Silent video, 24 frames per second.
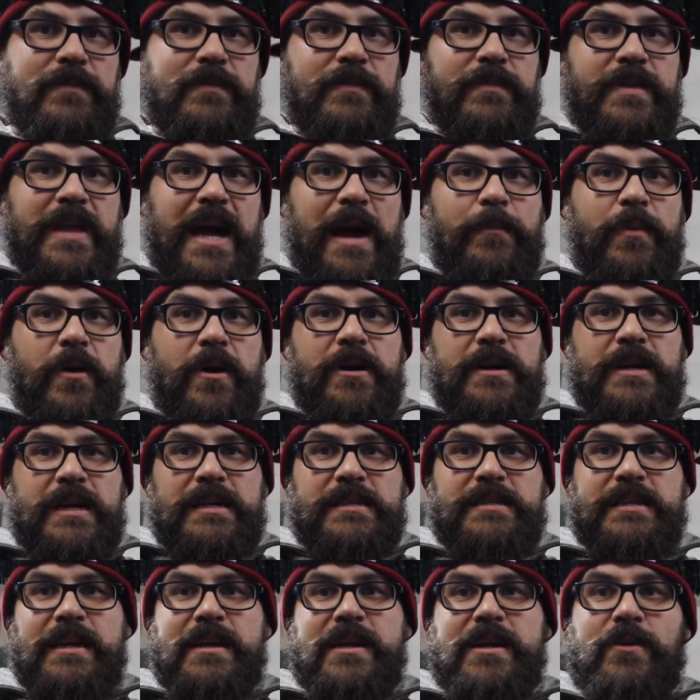That part
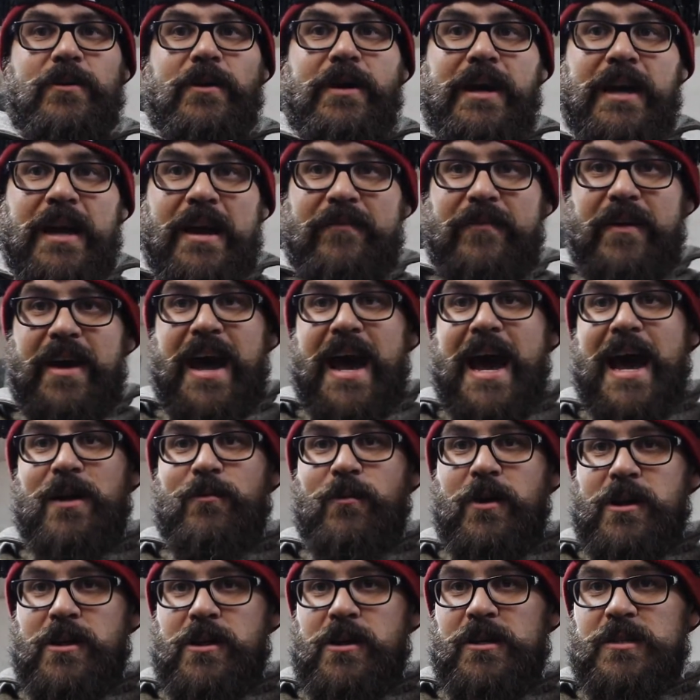does get annoying. If it had
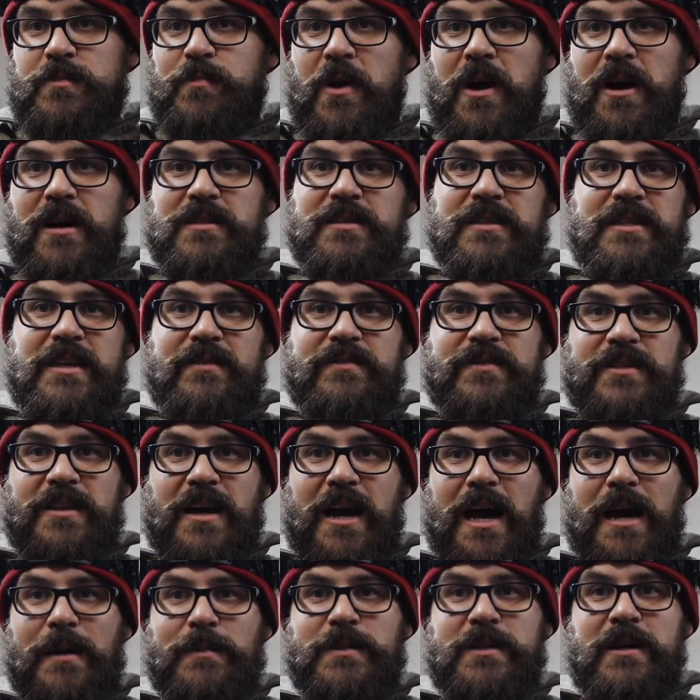one of those positive
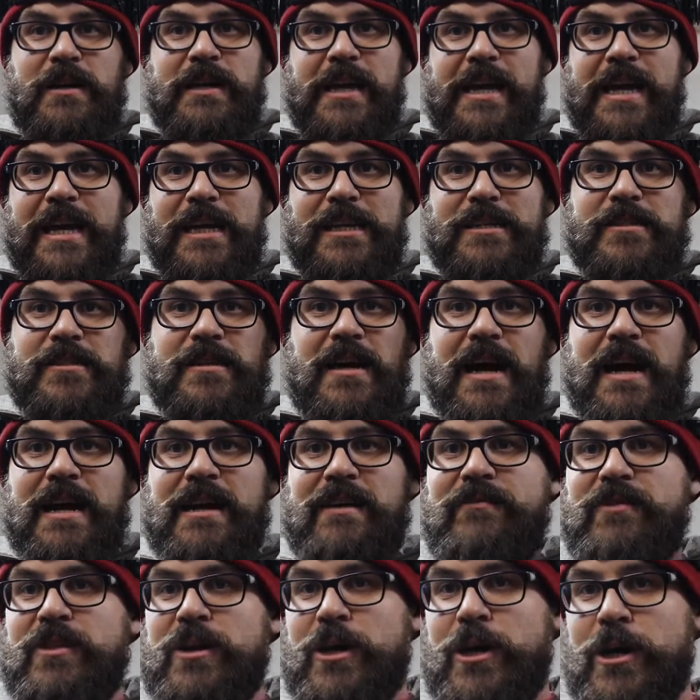stops on each side
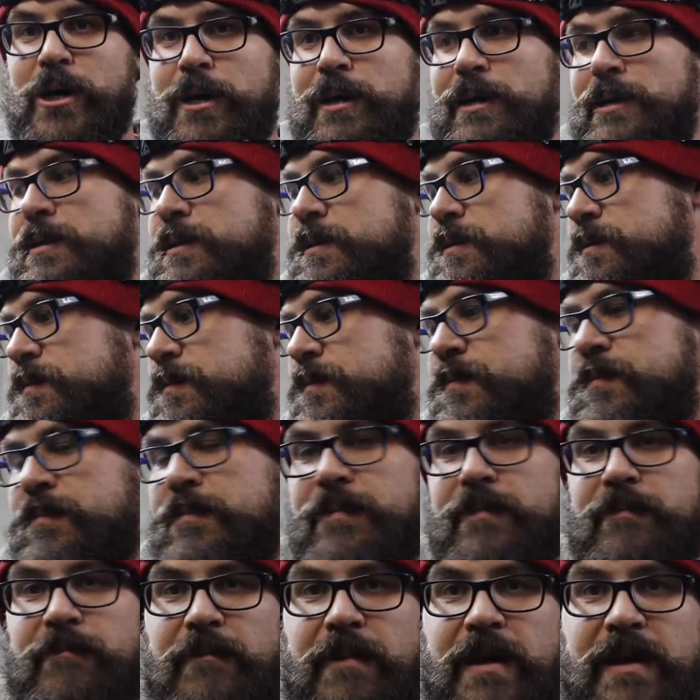of the hood,
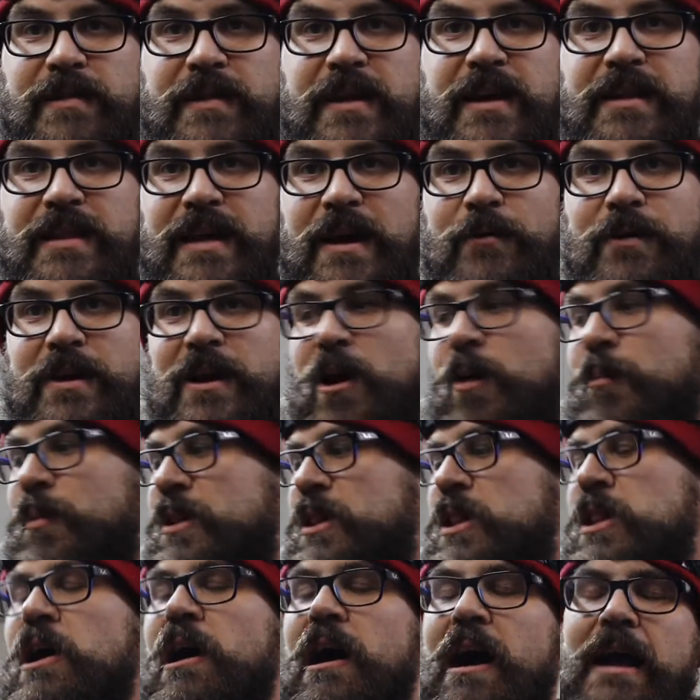I think that would help a
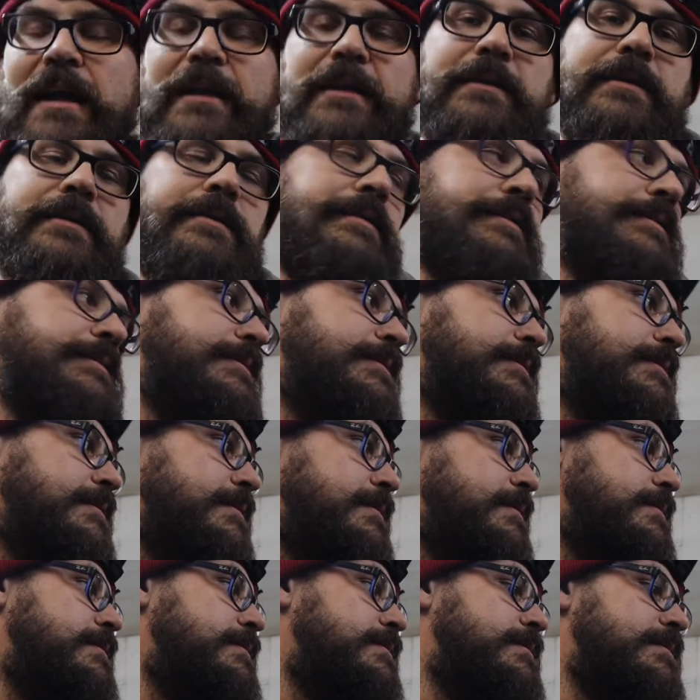lot.
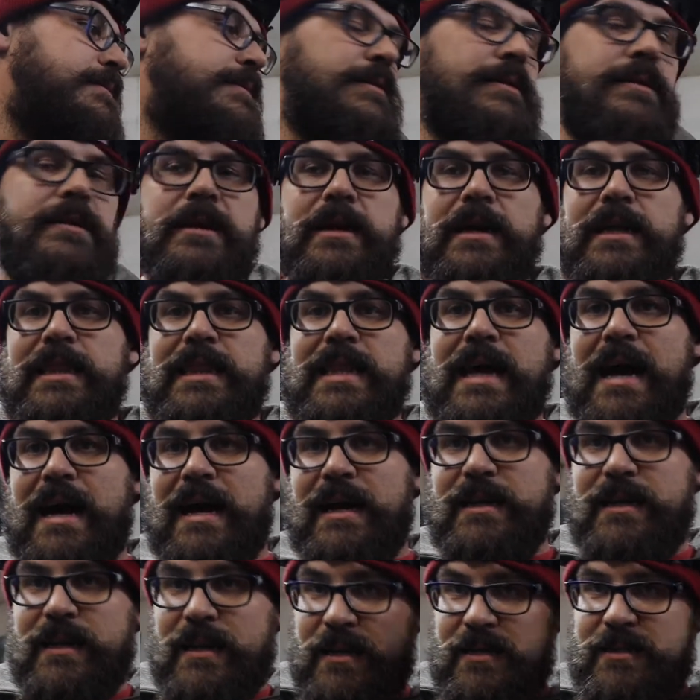A
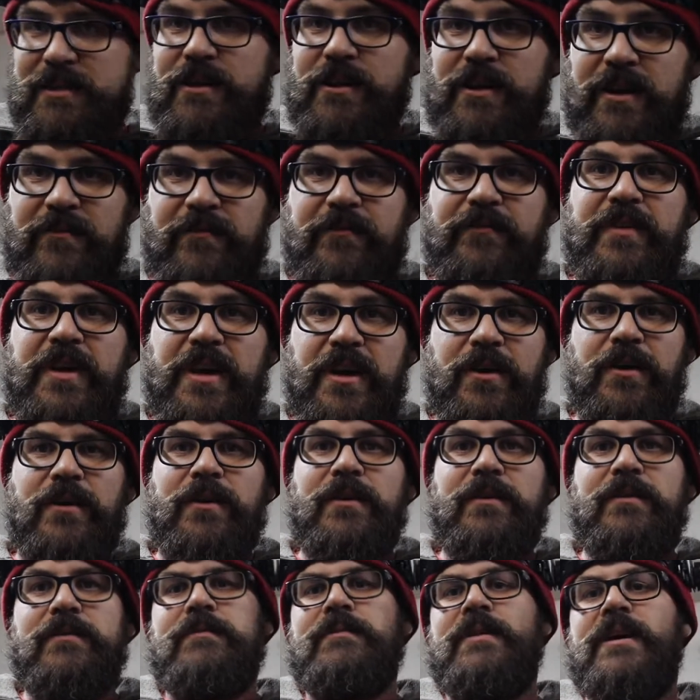lot. Because you can
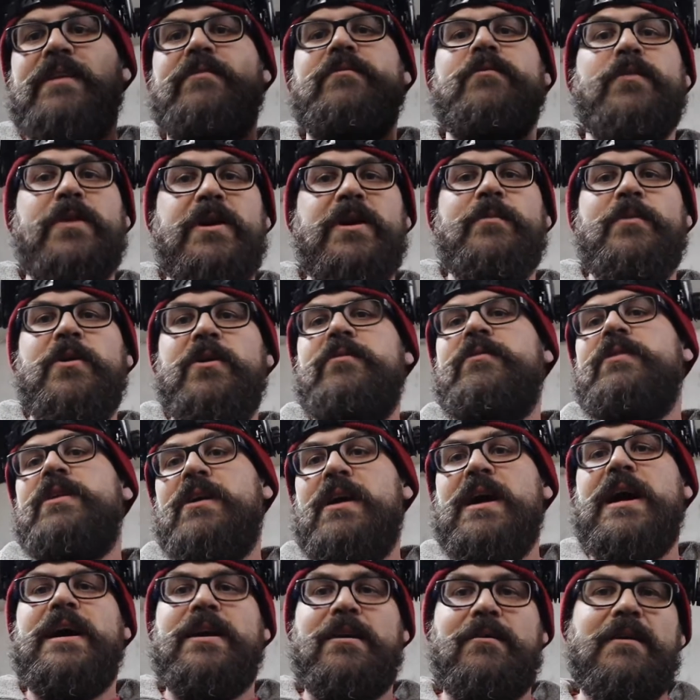feel, even when you're moving
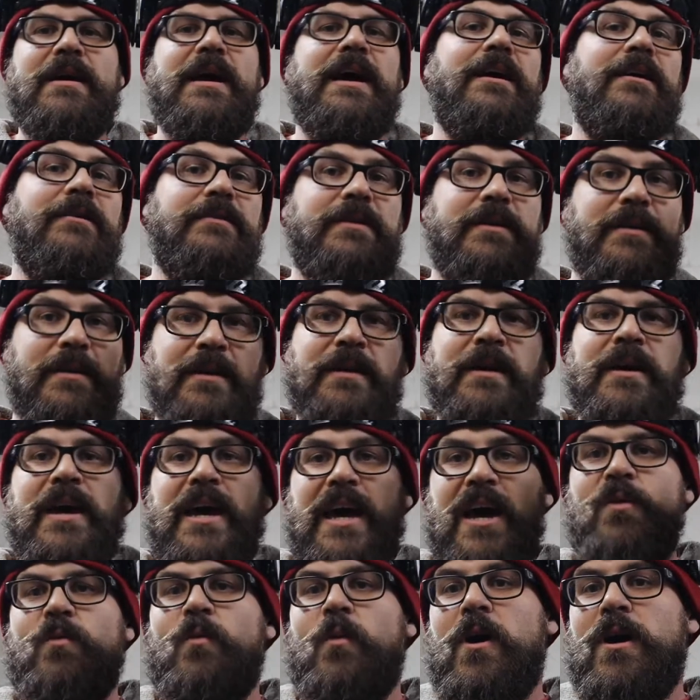your head around,
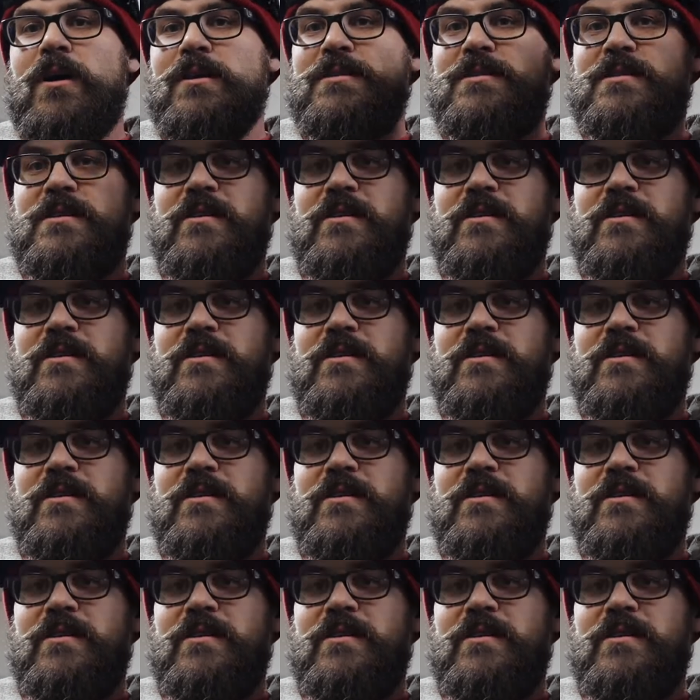it wants